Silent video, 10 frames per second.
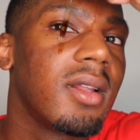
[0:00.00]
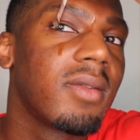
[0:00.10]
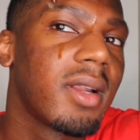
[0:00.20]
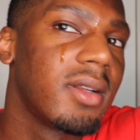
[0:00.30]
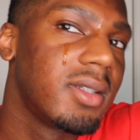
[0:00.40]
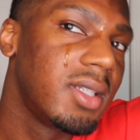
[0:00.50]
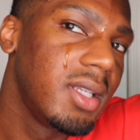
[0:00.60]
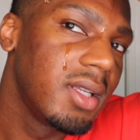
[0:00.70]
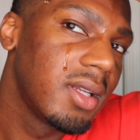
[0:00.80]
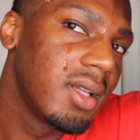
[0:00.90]
right on the
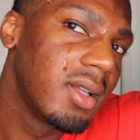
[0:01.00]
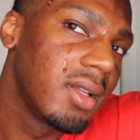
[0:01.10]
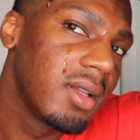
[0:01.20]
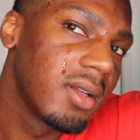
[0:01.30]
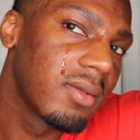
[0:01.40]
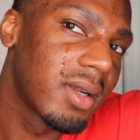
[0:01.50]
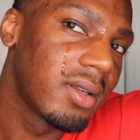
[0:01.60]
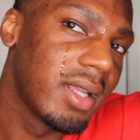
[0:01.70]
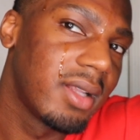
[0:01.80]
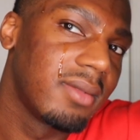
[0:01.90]
cheek, right
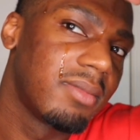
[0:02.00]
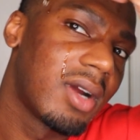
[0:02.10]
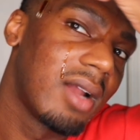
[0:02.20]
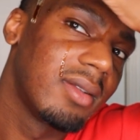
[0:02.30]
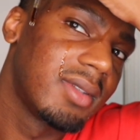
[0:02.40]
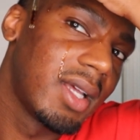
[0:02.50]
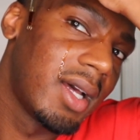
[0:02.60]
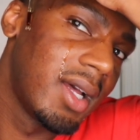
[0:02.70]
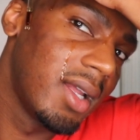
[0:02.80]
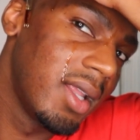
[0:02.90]
on that problem
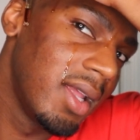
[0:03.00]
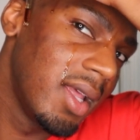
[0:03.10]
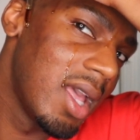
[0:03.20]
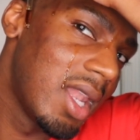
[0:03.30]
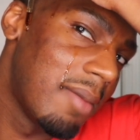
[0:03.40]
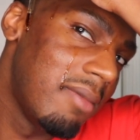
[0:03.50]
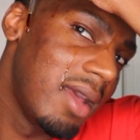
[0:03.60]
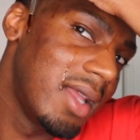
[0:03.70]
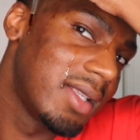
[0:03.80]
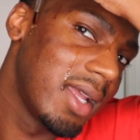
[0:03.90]
side, and I
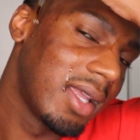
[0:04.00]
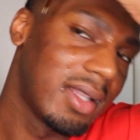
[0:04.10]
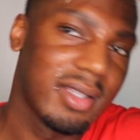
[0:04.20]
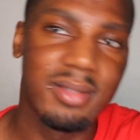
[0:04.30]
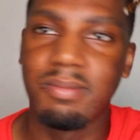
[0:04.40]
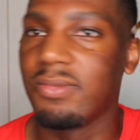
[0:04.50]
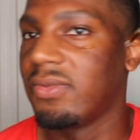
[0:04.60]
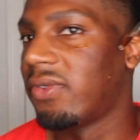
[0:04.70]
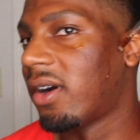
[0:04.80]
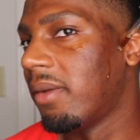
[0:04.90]
may take it this
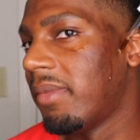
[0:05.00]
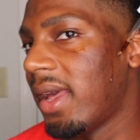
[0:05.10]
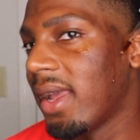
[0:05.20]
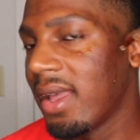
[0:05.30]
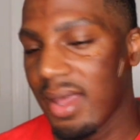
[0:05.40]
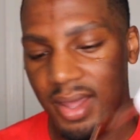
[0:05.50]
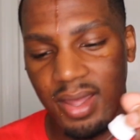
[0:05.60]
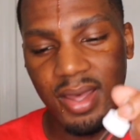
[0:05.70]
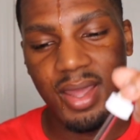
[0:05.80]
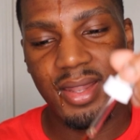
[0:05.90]
far back.
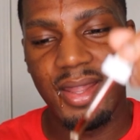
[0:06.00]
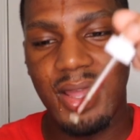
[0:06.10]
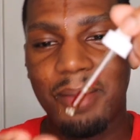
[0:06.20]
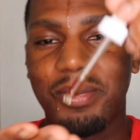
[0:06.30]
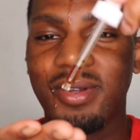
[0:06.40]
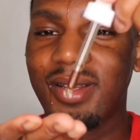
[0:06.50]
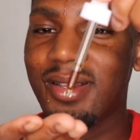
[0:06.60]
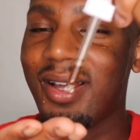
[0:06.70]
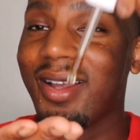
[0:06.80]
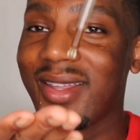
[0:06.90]
And then I
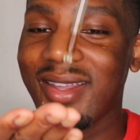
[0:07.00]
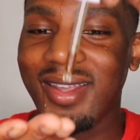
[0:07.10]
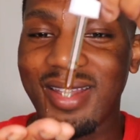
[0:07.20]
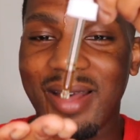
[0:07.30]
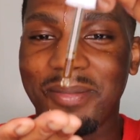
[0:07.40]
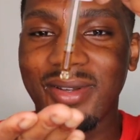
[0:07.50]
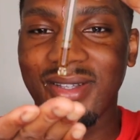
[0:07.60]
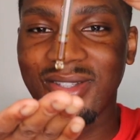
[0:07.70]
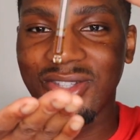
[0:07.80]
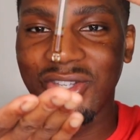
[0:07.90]
put
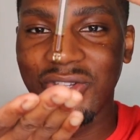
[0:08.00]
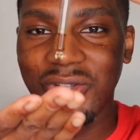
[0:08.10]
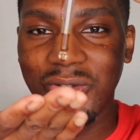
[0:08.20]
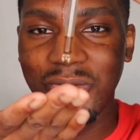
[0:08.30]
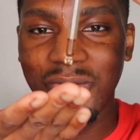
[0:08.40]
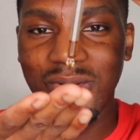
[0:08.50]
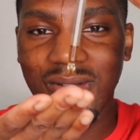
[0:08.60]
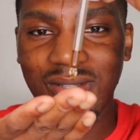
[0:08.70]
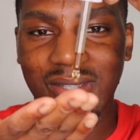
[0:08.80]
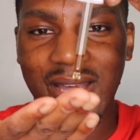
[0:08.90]
2
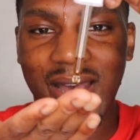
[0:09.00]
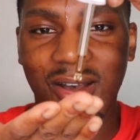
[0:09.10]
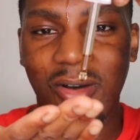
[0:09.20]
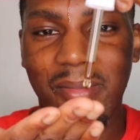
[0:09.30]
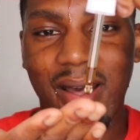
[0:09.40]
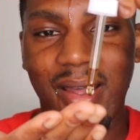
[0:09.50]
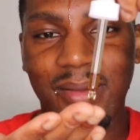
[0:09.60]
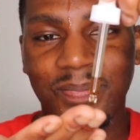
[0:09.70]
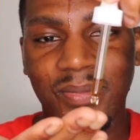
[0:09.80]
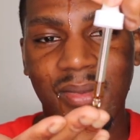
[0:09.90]
dots on
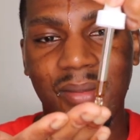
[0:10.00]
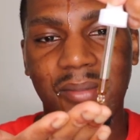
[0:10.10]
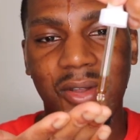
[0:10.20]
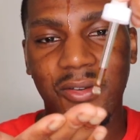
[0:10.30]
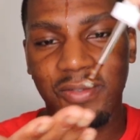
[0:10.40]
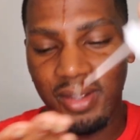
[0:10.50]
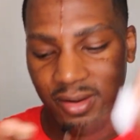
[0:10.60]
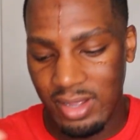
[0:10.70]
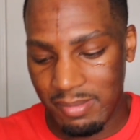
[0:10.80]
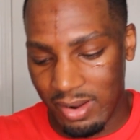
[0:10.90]
my middle
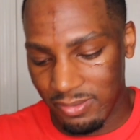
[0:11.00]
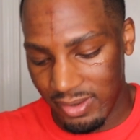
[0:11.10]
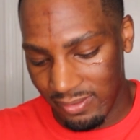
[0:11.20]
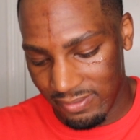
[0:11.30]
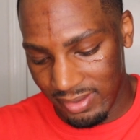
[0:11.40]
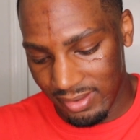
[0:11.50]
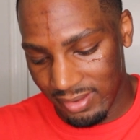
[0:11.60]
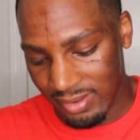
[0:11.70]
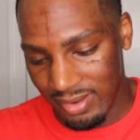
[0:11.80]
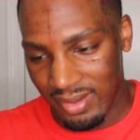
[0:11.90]
finger and my ring finger.